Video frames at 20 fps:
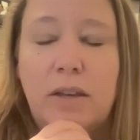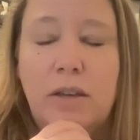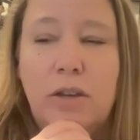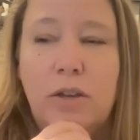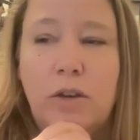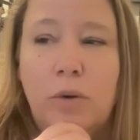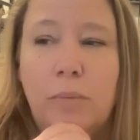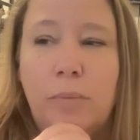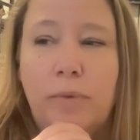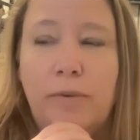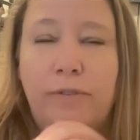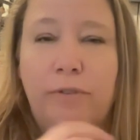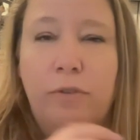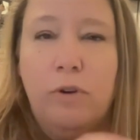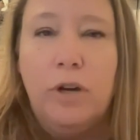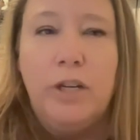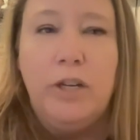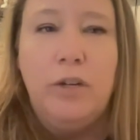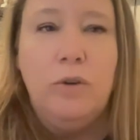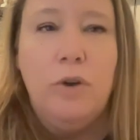
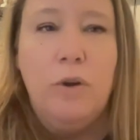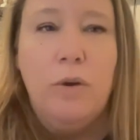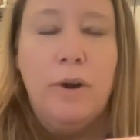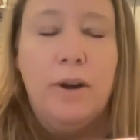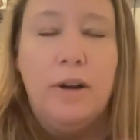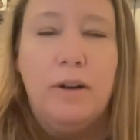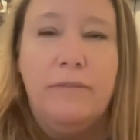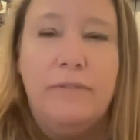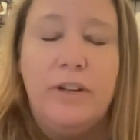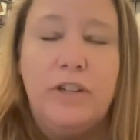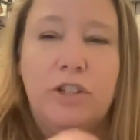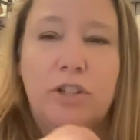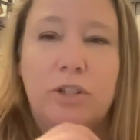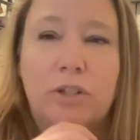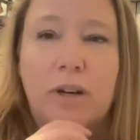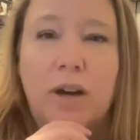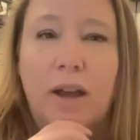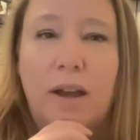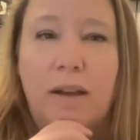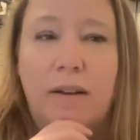before you go on an
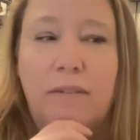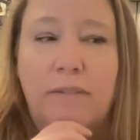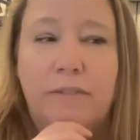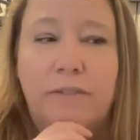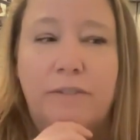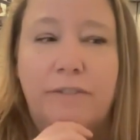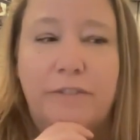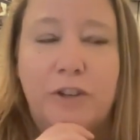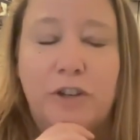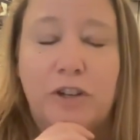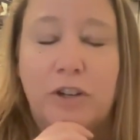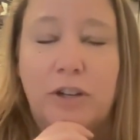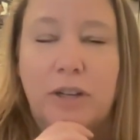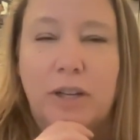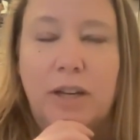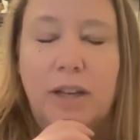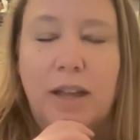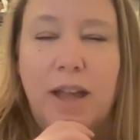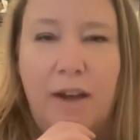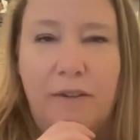adventure of
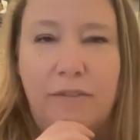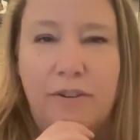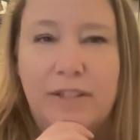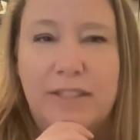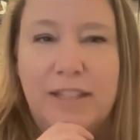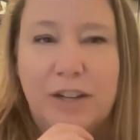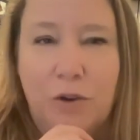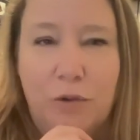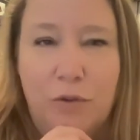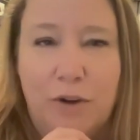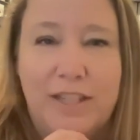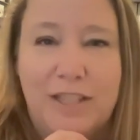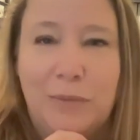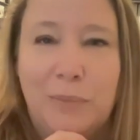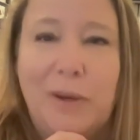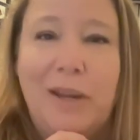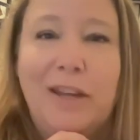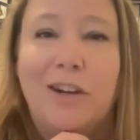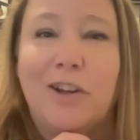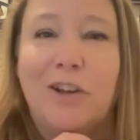cooking every single
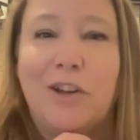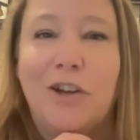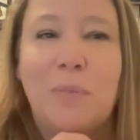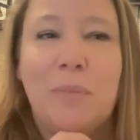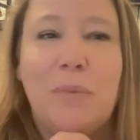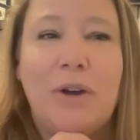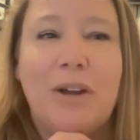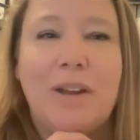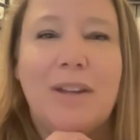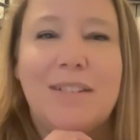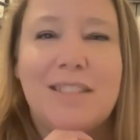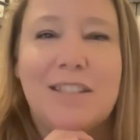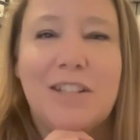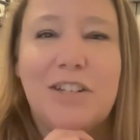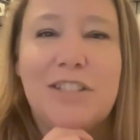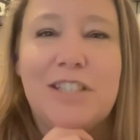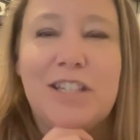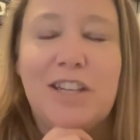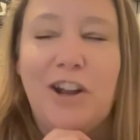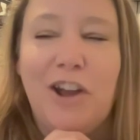recipe in a cookbook, it's
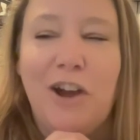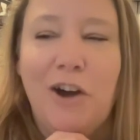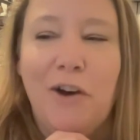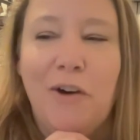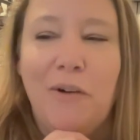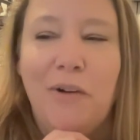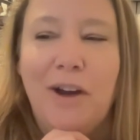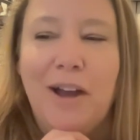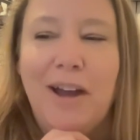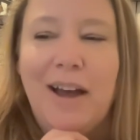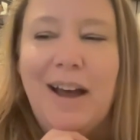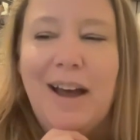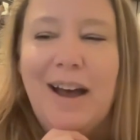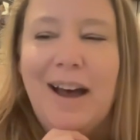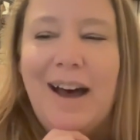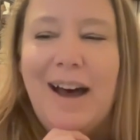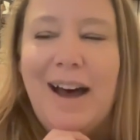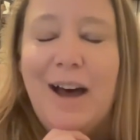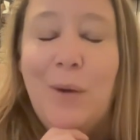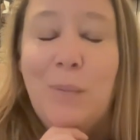good to know
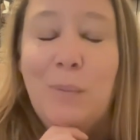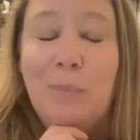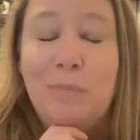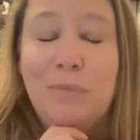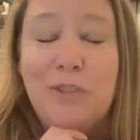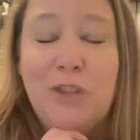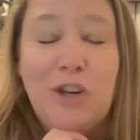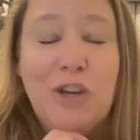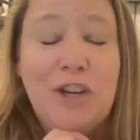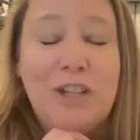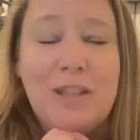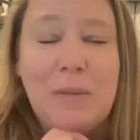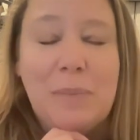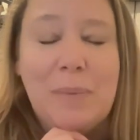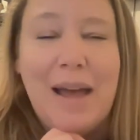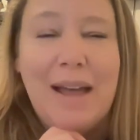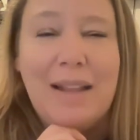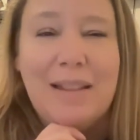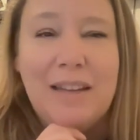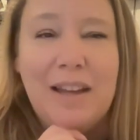the good, the
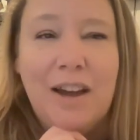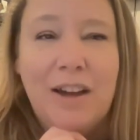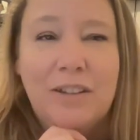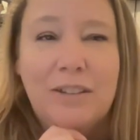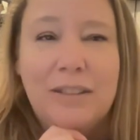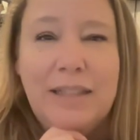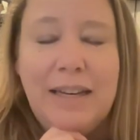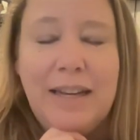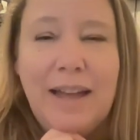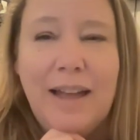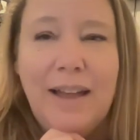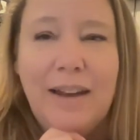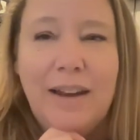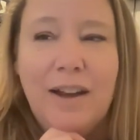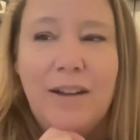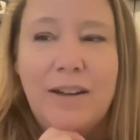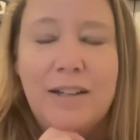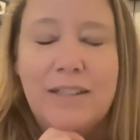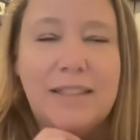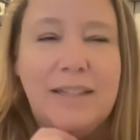bad, and the ugly. And
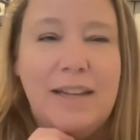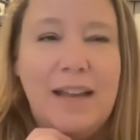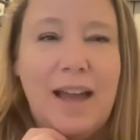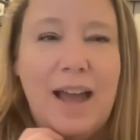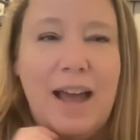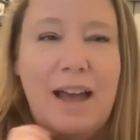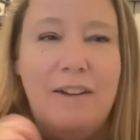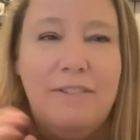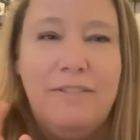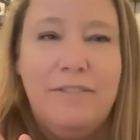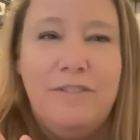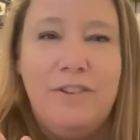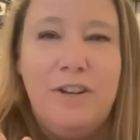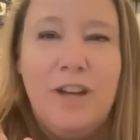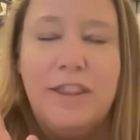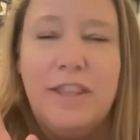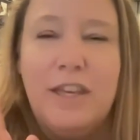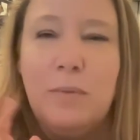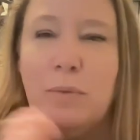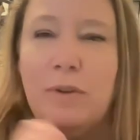honestly, I have
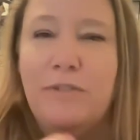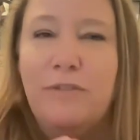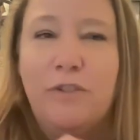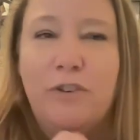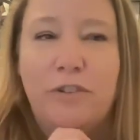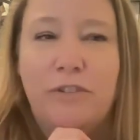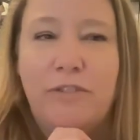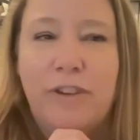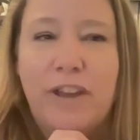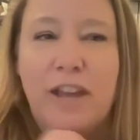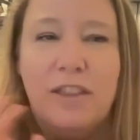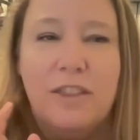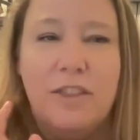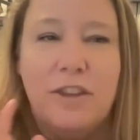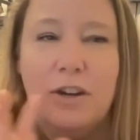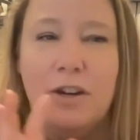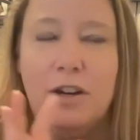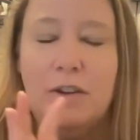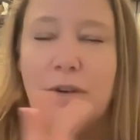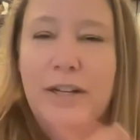nothing but full faith that
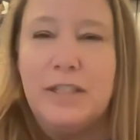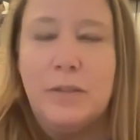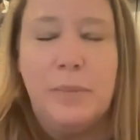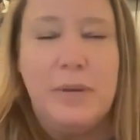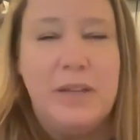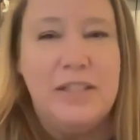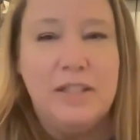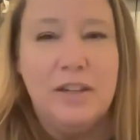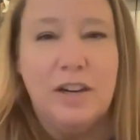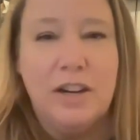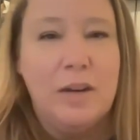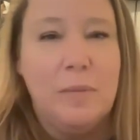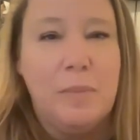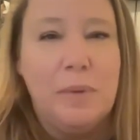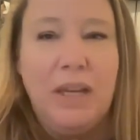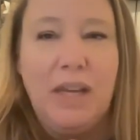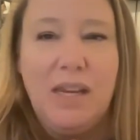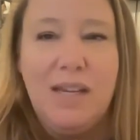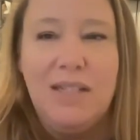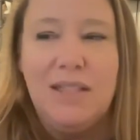her recipes are going to
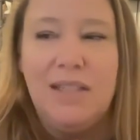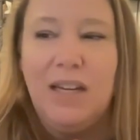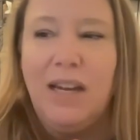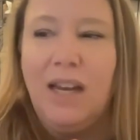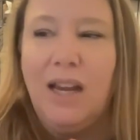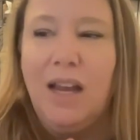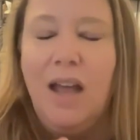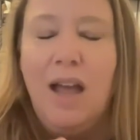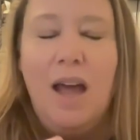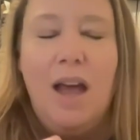be easy,